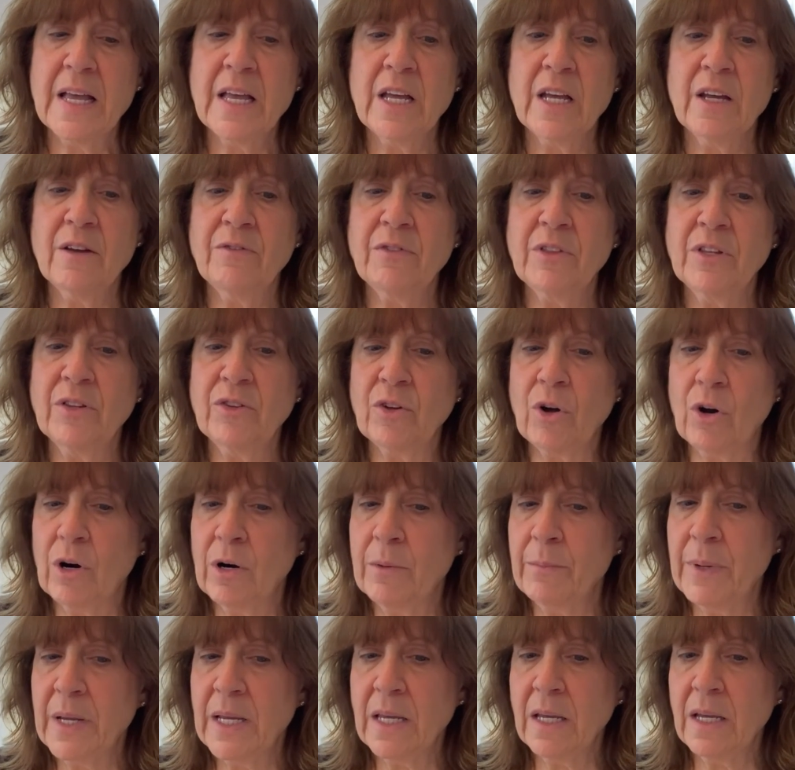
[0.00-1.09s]
If this art
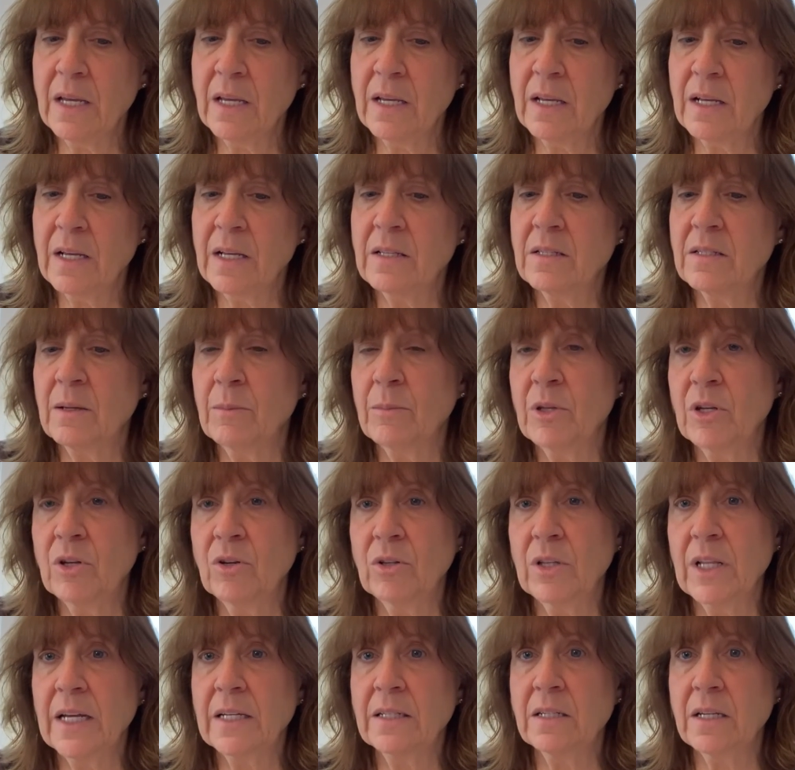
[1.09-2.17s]
making is something you'd
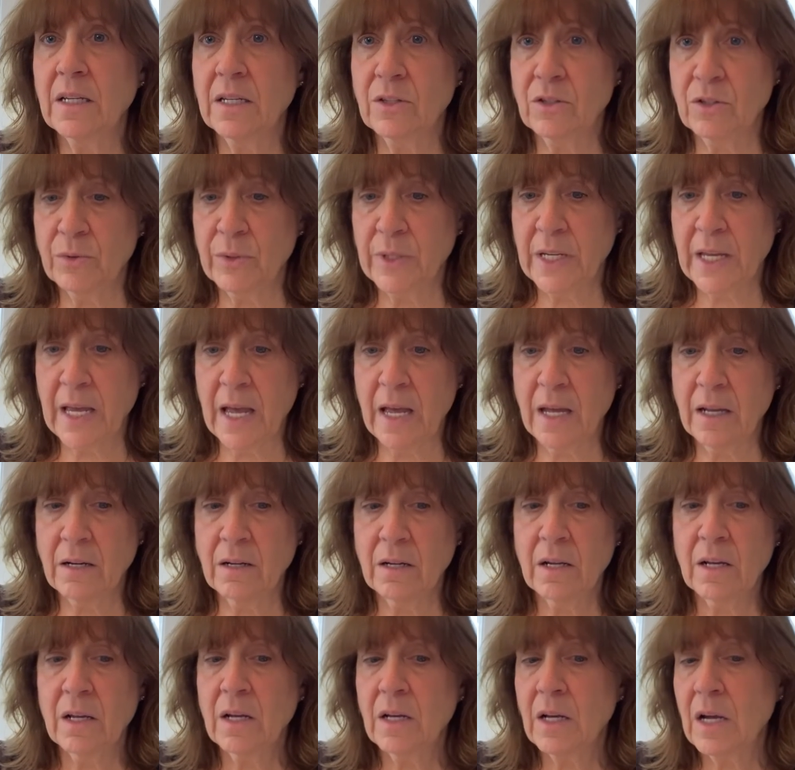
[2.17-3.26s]
like to do again,
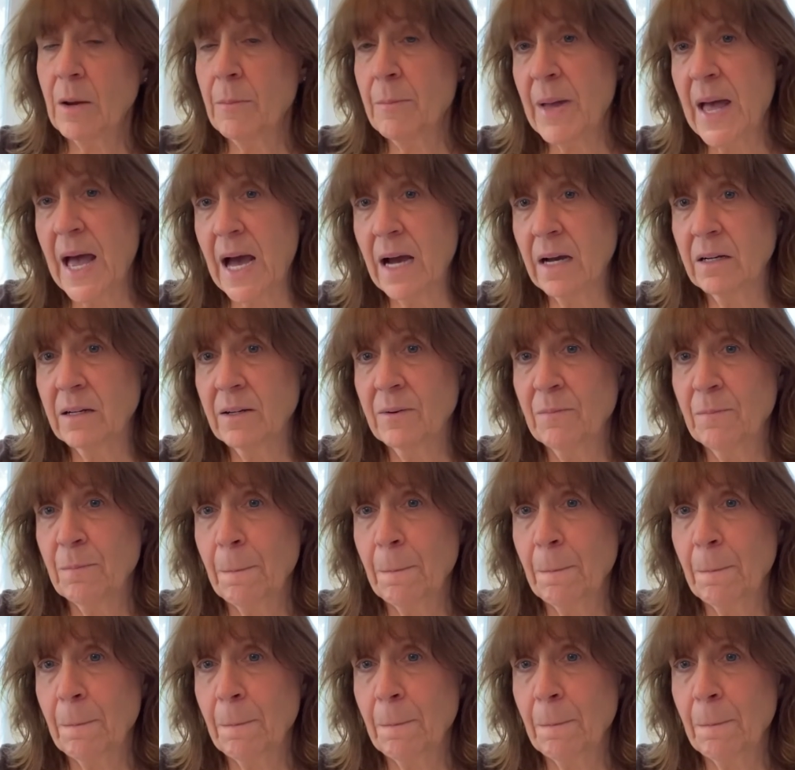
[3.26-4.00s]
come back.